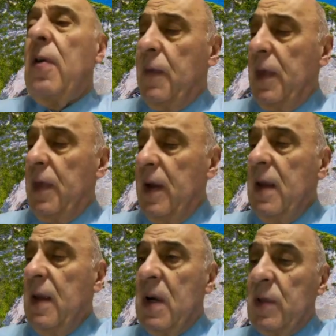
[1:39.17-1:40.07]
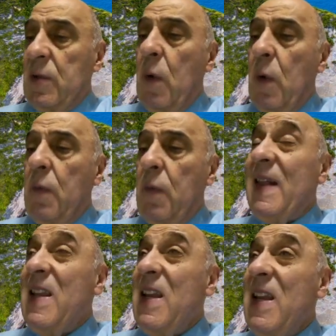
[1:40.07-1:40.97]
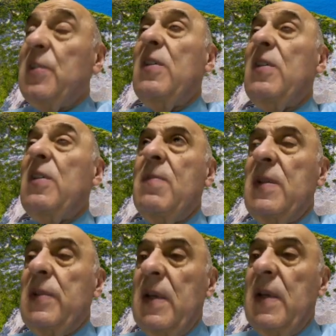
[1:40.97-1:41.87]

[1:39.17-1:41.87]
three months, of at least three months.